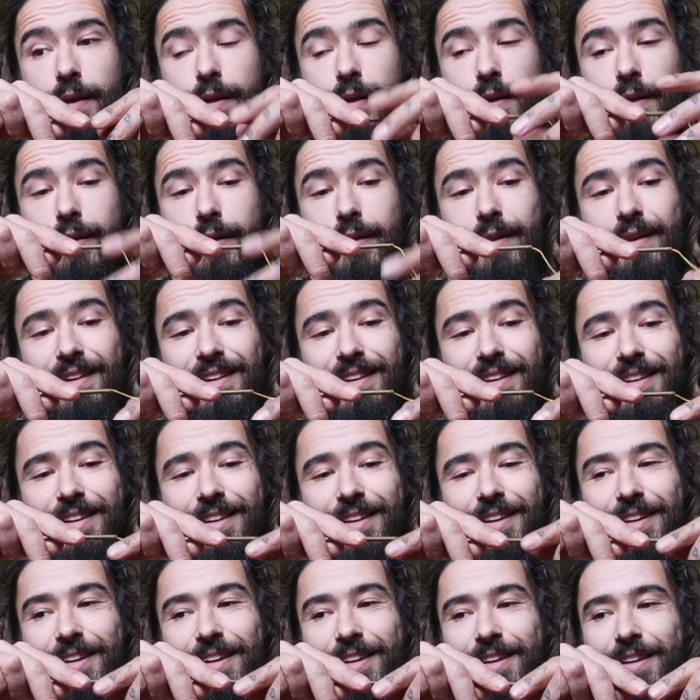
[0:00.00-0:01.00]

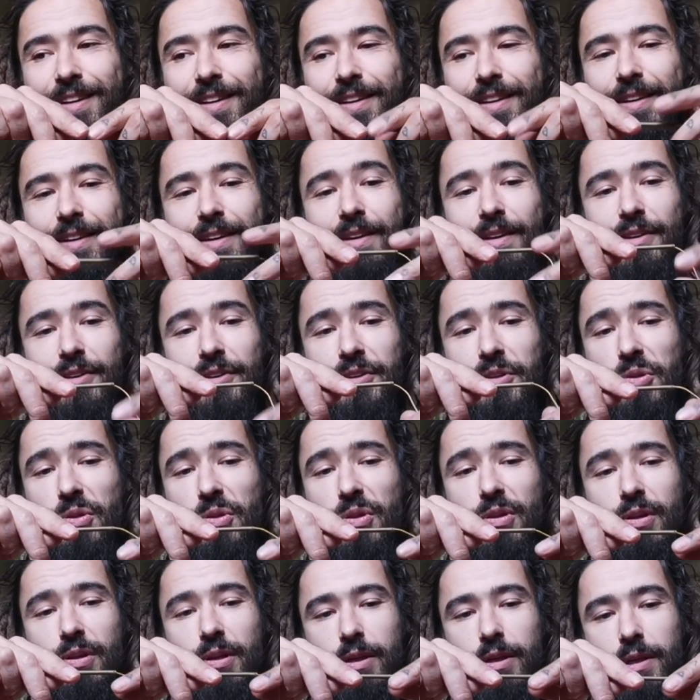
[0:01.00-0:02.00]
you know, i
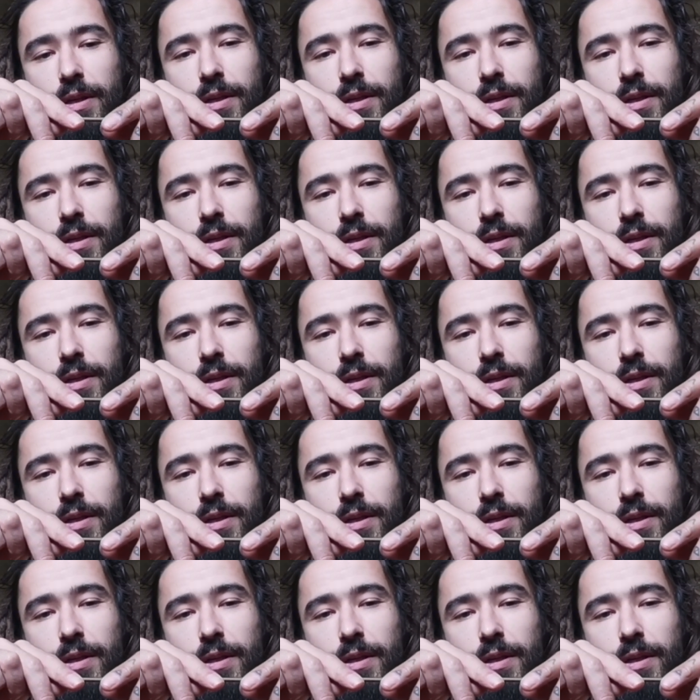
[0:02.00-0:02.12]
have been